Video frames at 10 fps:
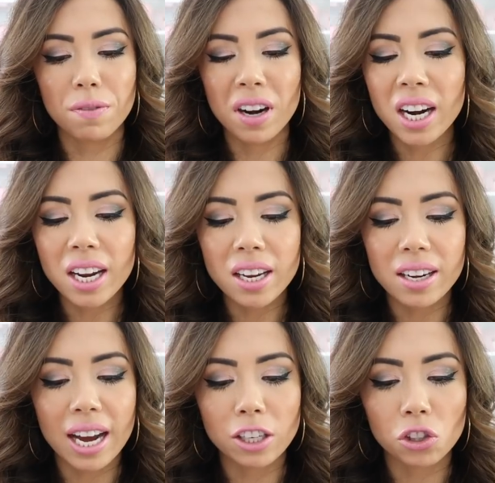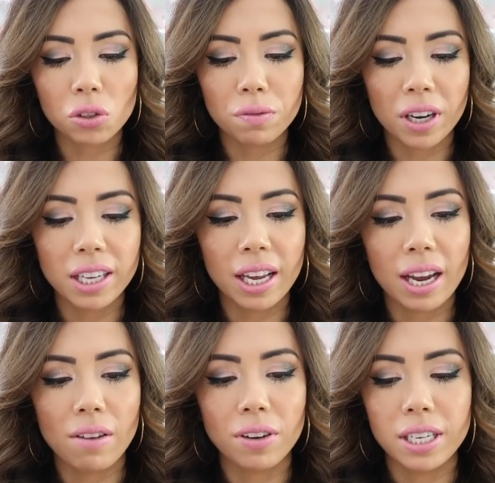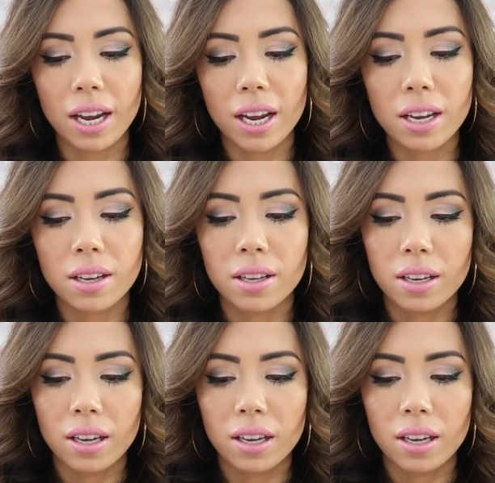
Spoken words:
very natural, very like everyday,